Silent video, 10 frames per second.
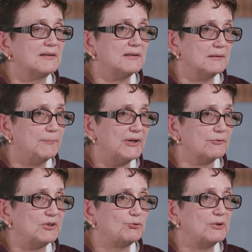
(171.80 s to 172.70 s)
And the
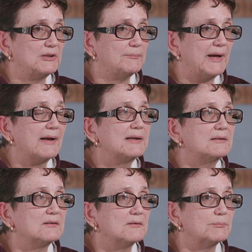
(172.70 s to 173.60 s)
bear retreated back
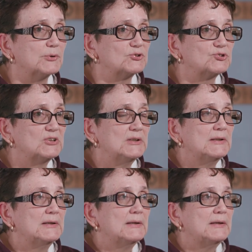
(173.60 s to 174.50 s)
into the bush.
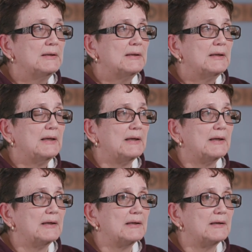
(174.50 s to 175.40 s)

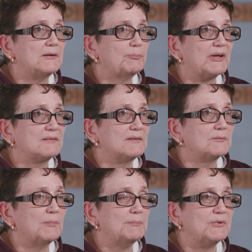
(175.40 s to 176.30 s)
And Brent
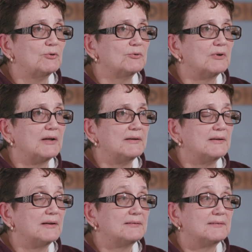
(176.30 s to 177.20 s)
says, Mom, don't run.
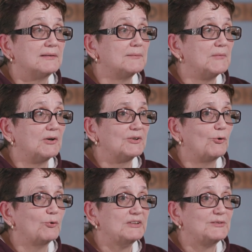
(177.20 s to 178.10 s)
And I said, I'm not
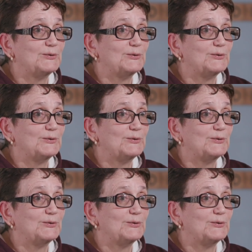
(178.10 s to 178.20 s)
going